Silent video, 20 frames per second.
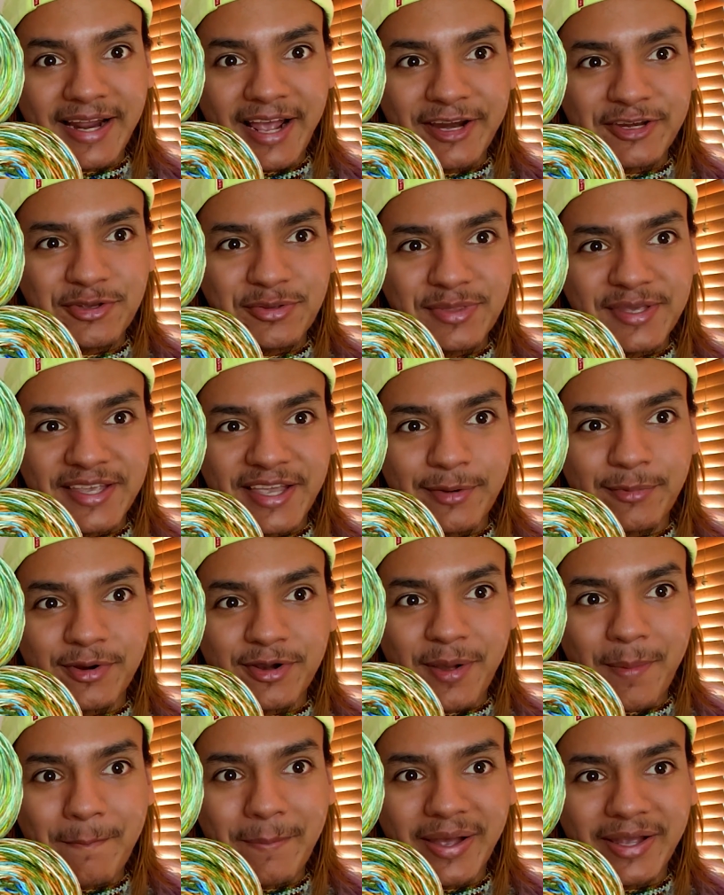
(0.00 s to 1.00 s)
How do you think I will
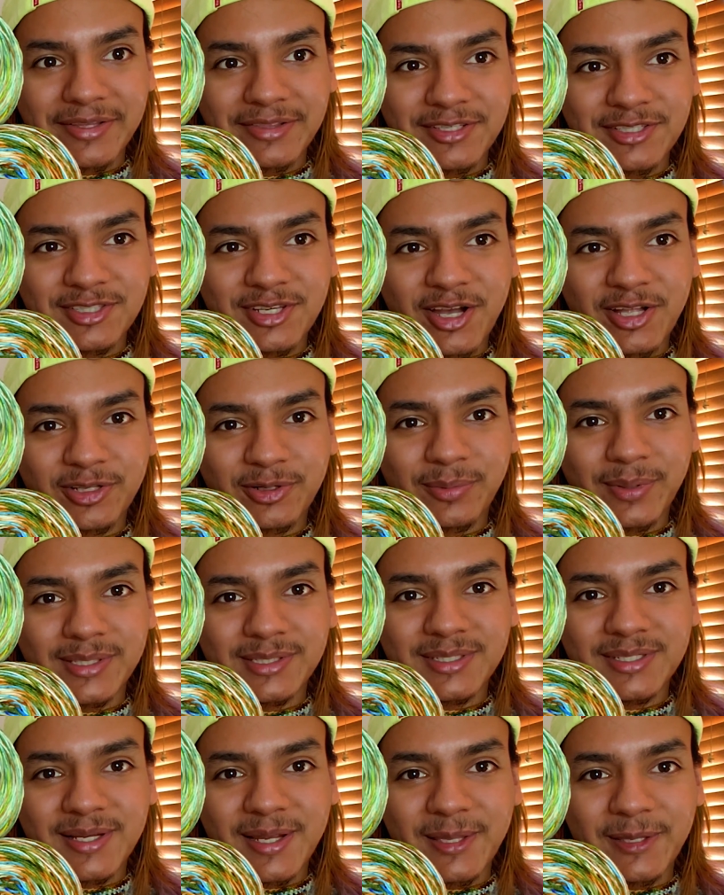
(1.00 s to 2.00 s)
combine these
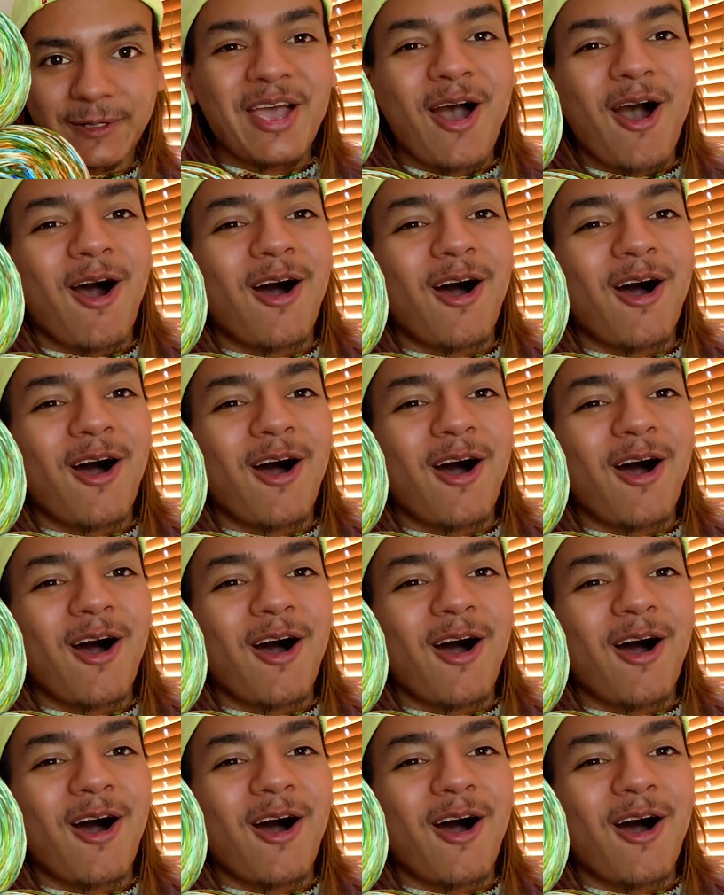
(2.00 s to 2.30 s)
colorways together?